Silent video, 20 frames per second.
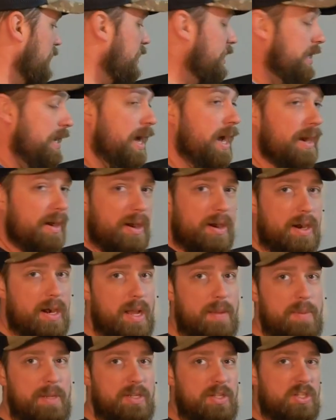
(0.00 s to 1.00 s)
not hard.
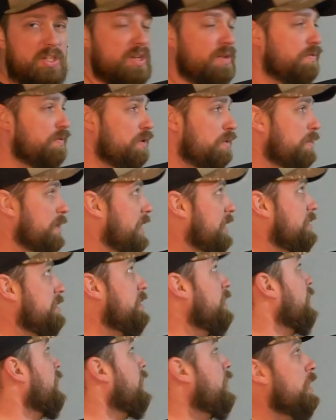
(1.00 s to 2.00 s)
I mean, just a few minutes.
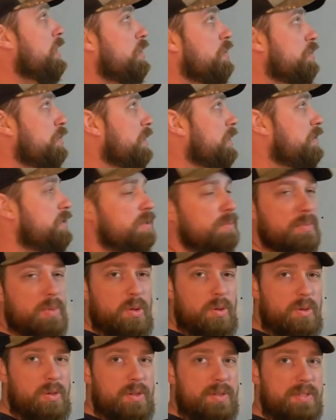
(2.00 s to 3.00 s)
Drilled some
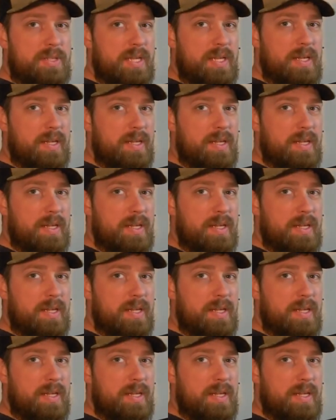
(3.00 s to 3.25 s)
holes,